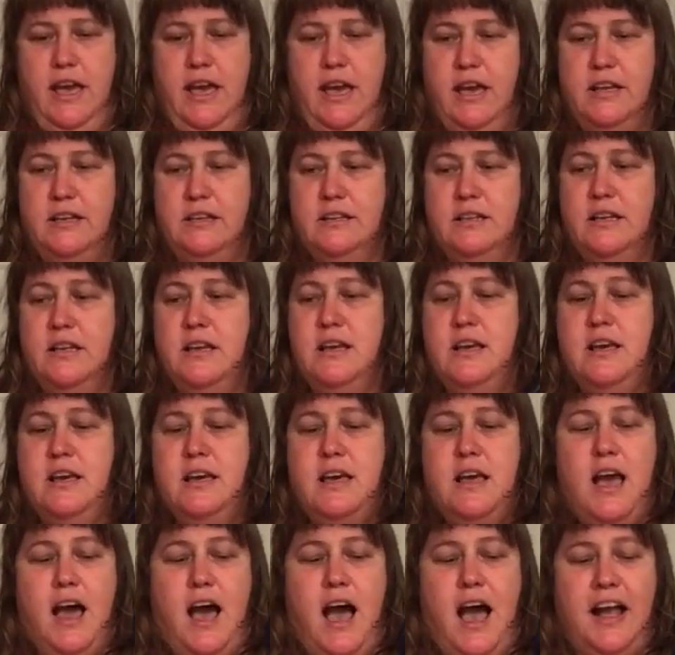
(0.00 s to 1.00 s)
And
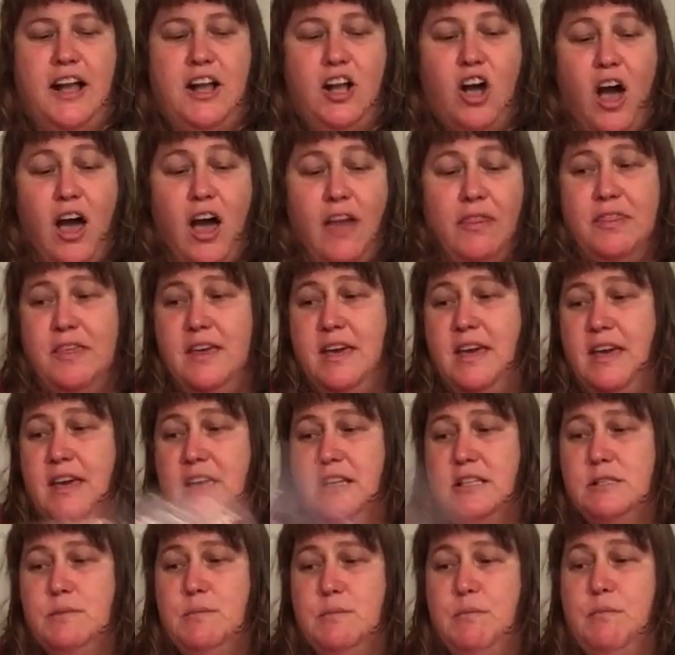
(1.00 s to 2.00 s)
I got
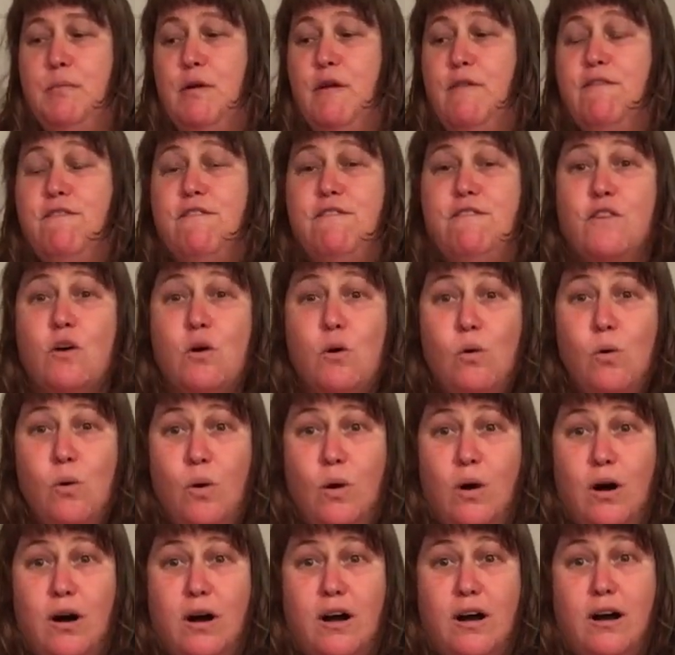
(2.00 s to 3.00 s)
these
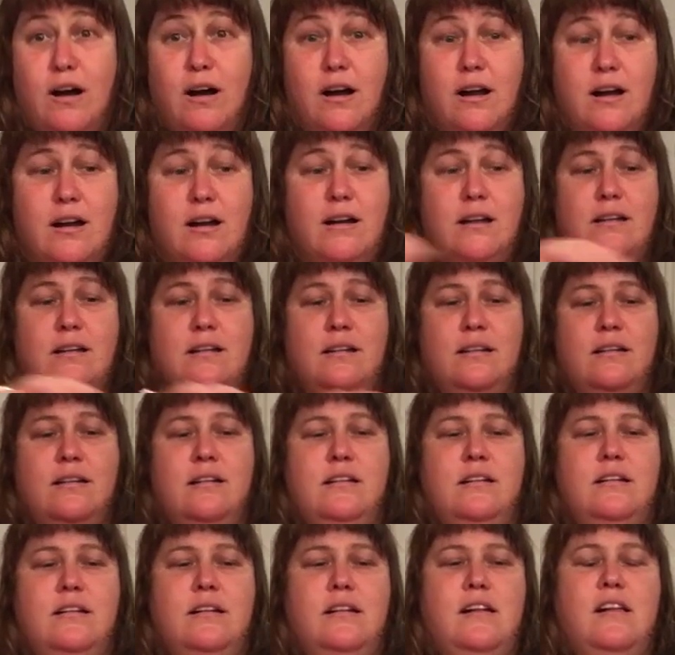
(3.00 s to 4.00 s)
before
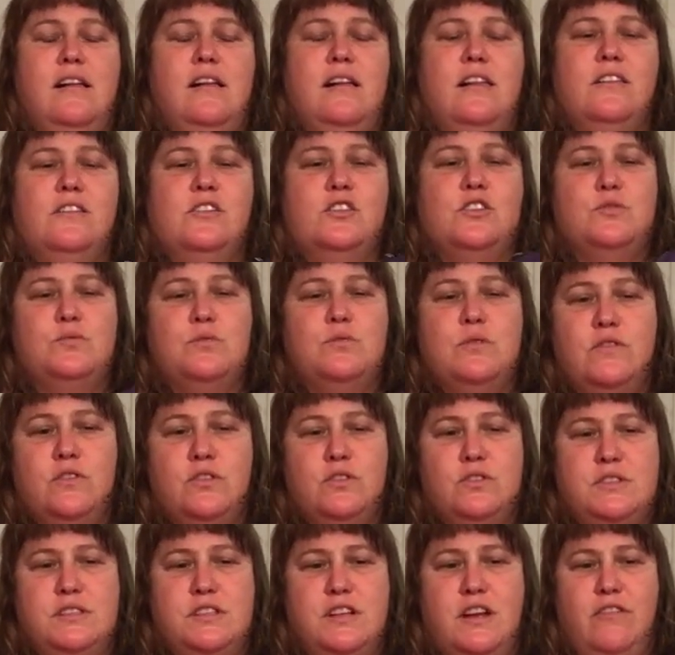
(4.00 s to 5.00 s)
the
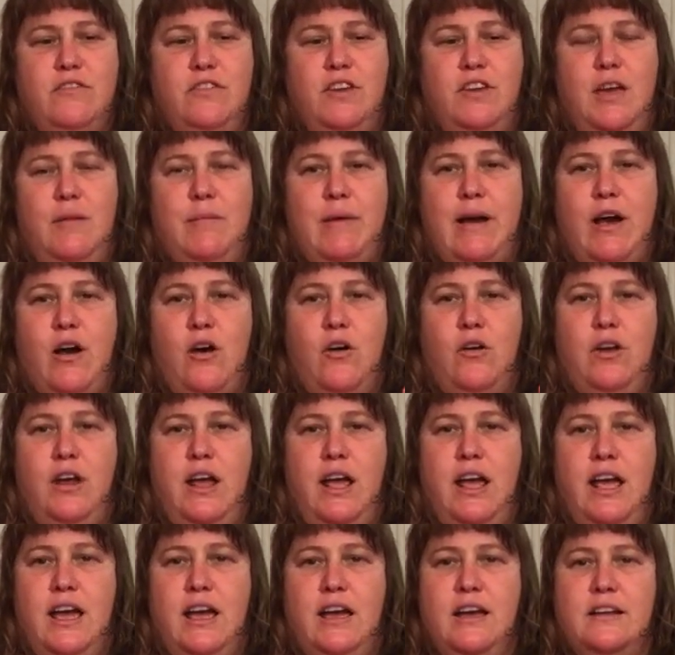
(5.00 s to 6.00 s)
swivel stuff came out
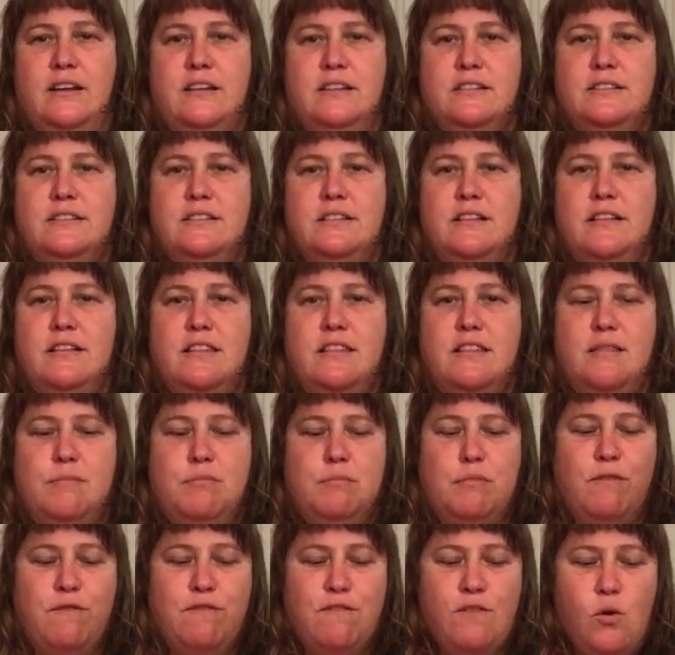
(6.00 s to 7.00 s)
and
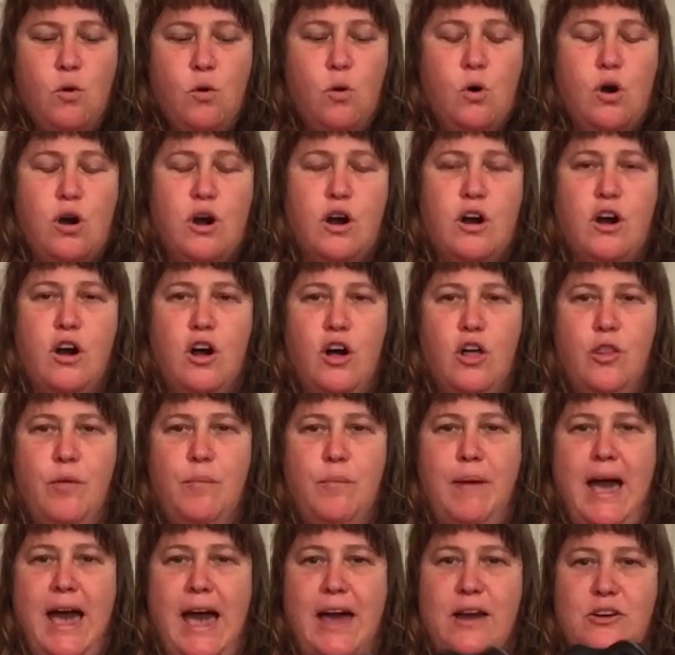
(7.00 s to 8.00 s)
before all the
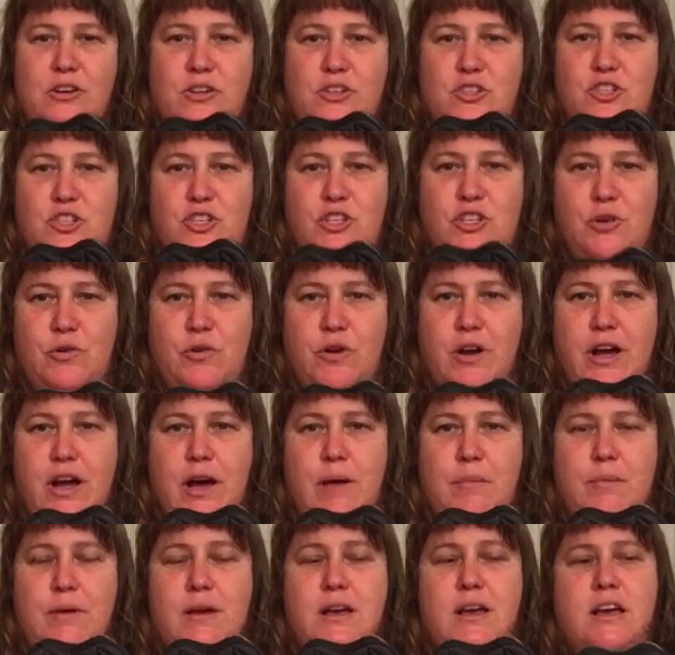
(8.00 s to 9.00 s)
patterns showed
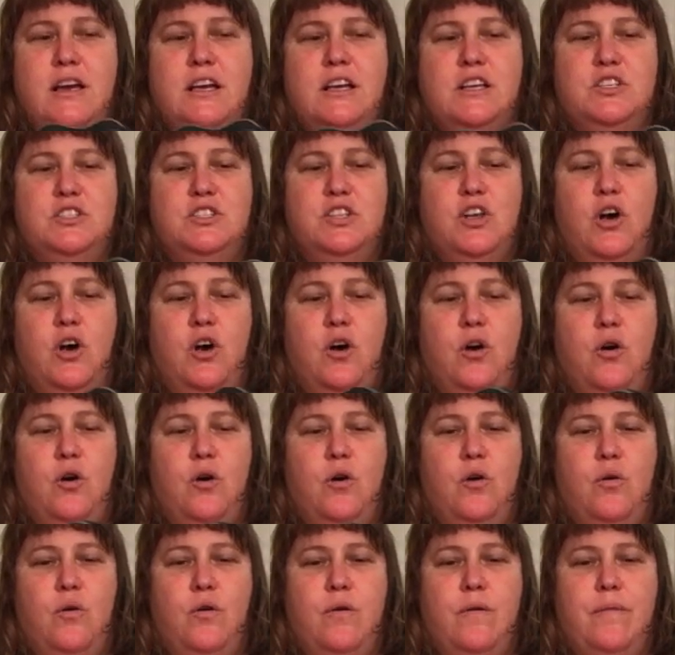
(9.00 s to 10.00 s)
up.
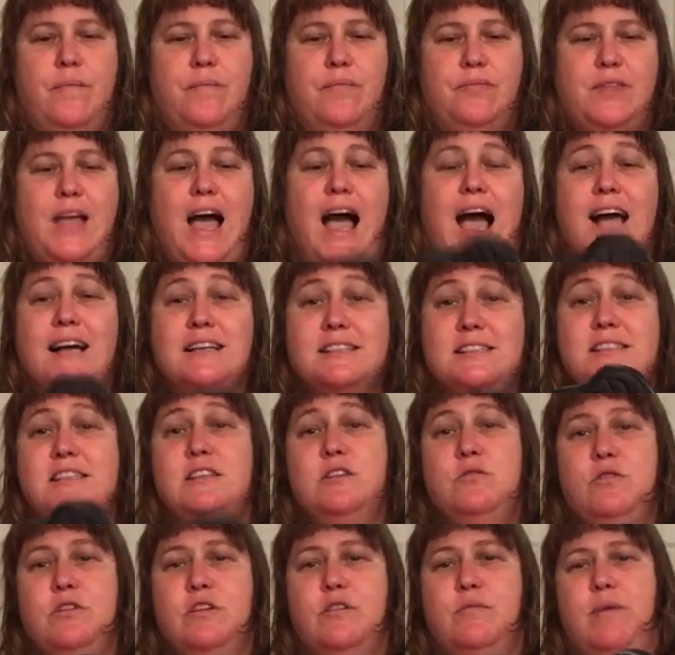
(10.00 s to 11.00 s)
So I
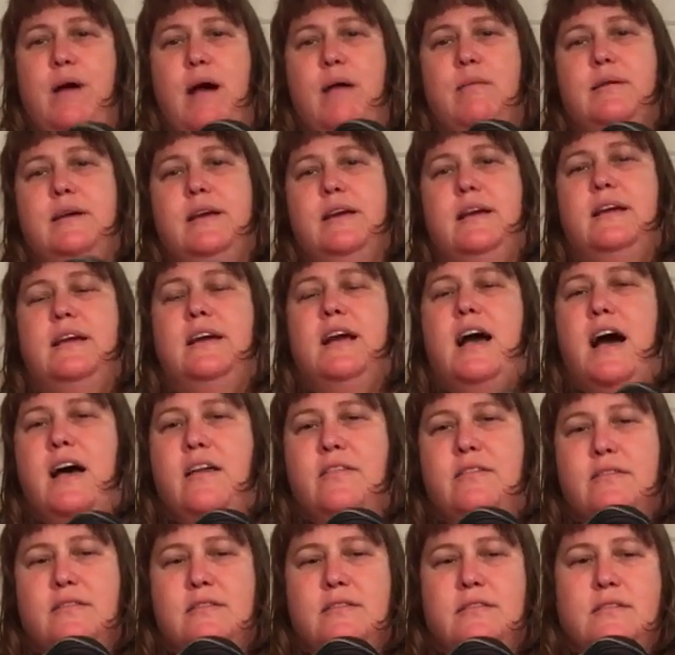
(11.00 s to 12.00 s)
still would have probably
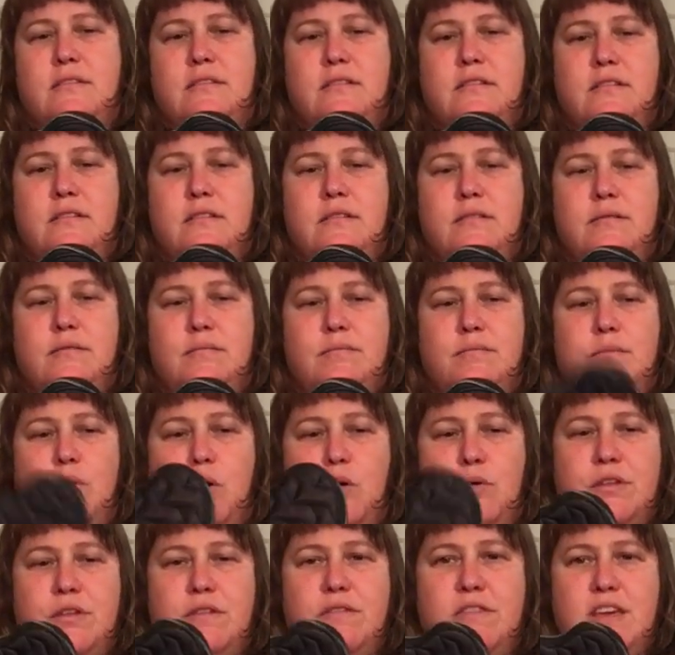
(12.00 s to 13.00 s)
gotten
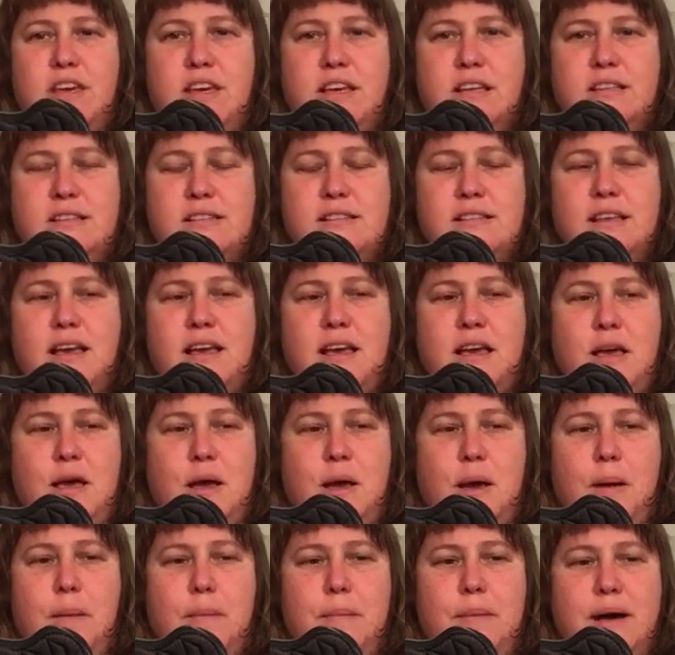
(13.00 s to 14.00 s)
both of these,
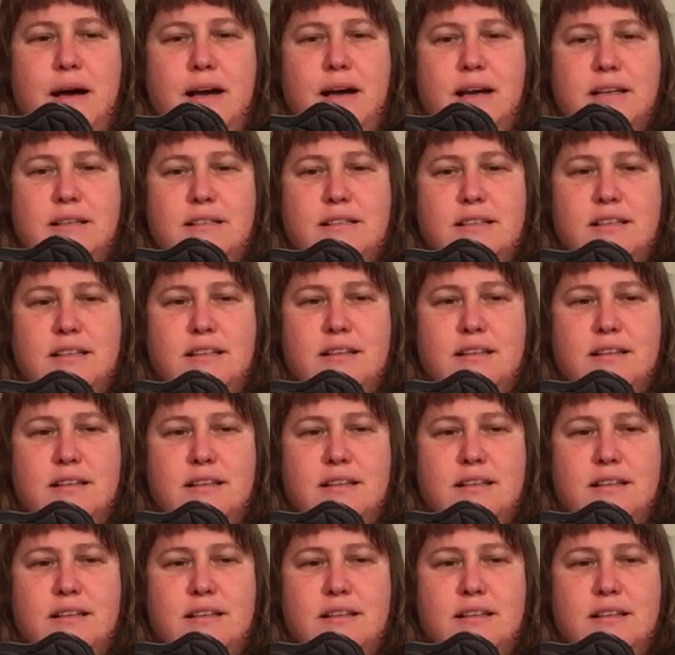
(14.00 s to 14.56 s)
but